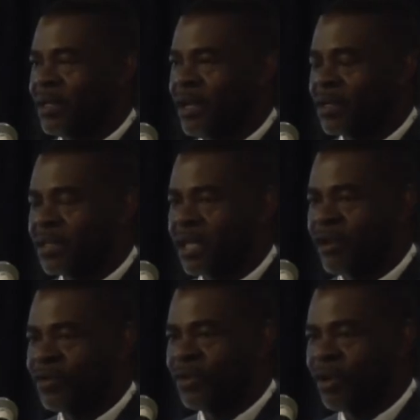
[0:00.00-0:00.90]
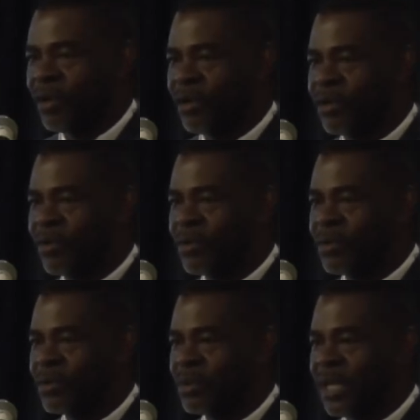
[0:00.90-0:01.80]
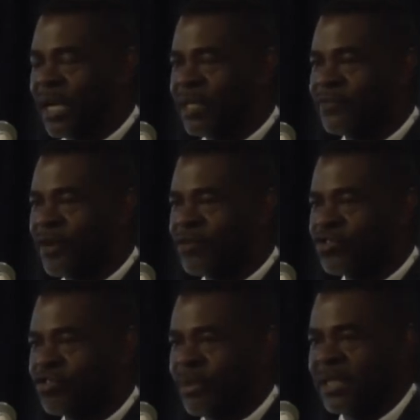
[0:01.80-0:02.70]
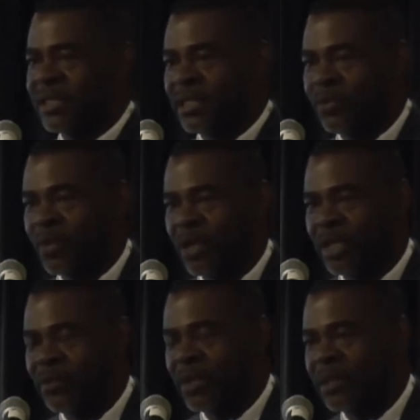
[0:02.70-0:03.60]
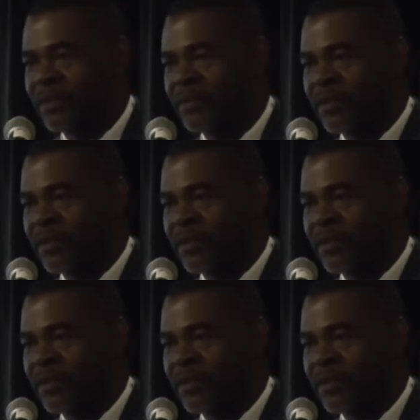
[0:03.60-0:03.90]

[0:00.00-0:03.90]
Dr. Kerry Dorr, who is very instrumental in working with